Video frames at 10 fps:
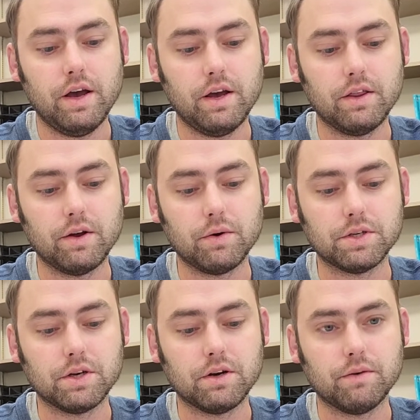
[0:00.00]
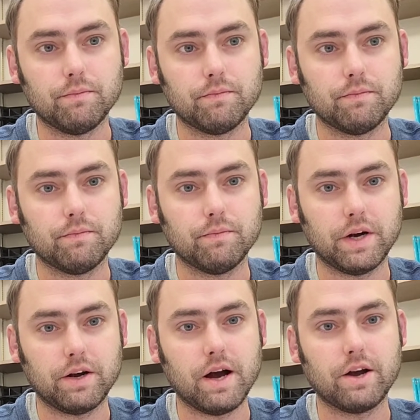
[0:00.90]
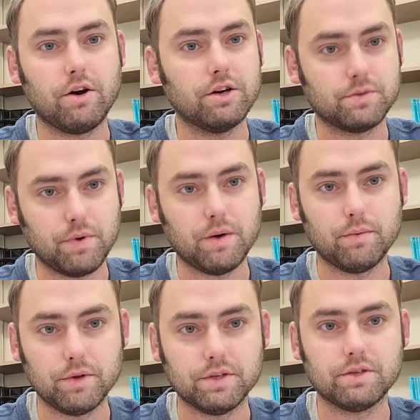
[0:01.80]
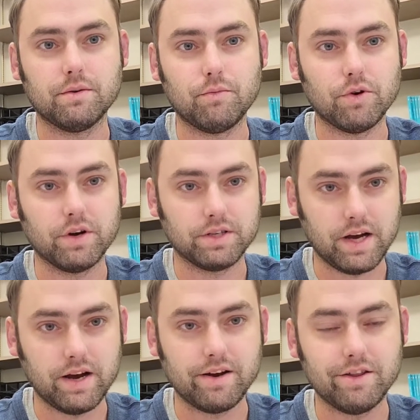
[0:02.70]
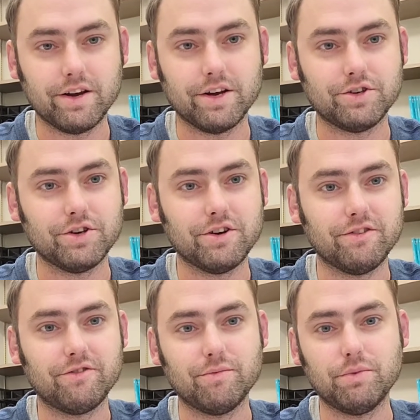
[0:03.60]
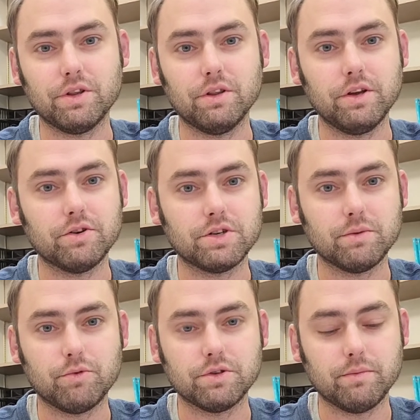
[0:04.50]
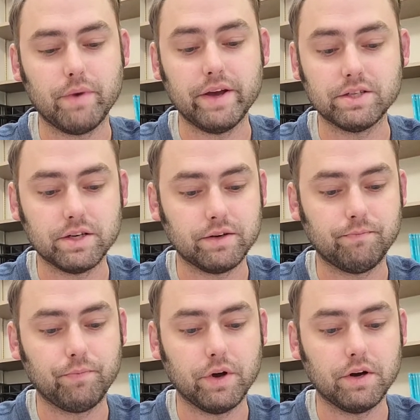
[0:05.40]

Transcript: And there was I caused probably some more anxiety than I should have, but leadership was amazing.